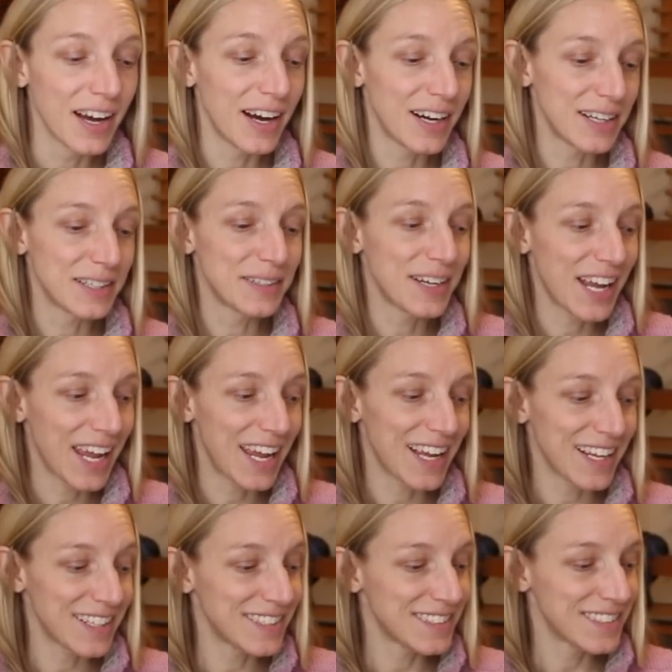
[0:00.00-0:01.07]
Uh,
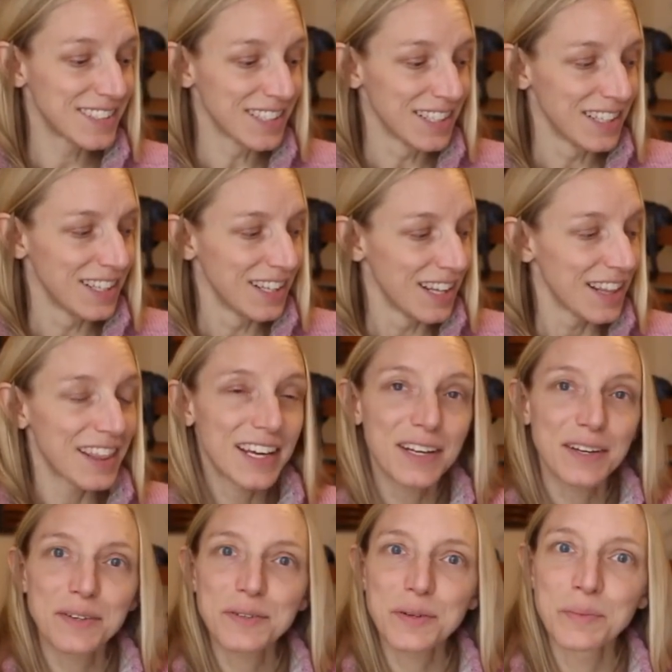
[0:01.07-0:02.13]
and
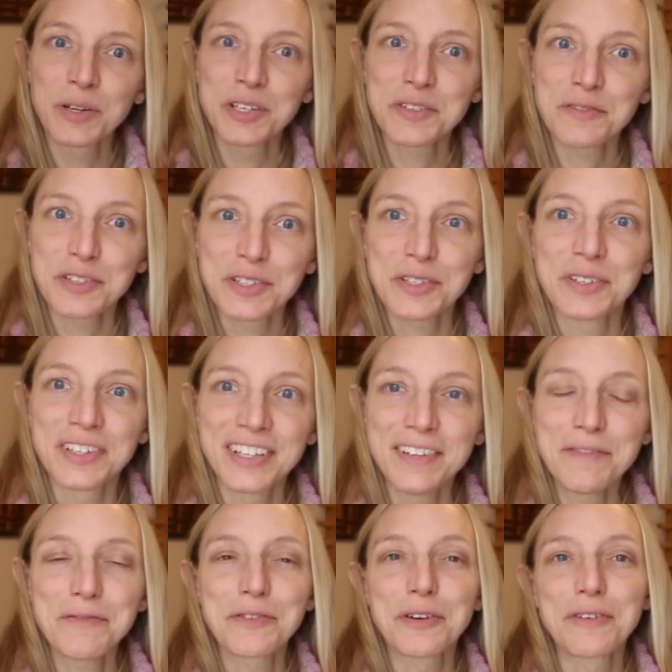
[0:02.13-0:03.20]
Thank you so much for tuning
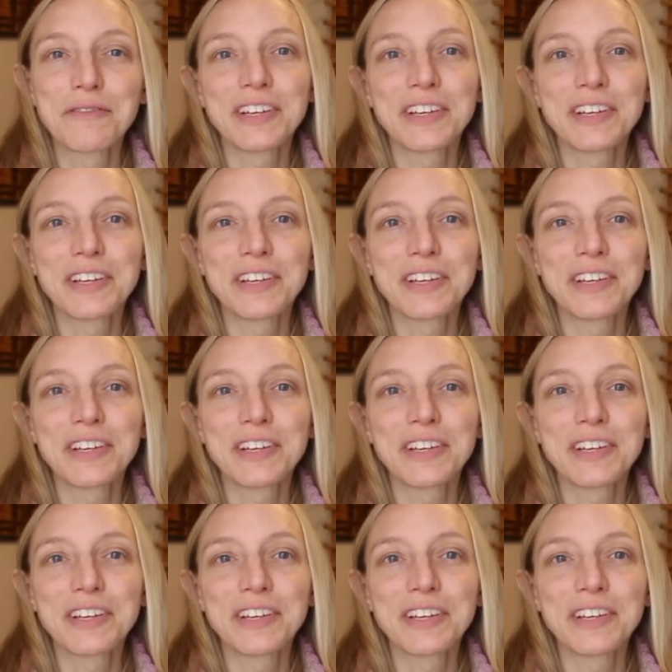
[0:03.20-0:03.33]
in for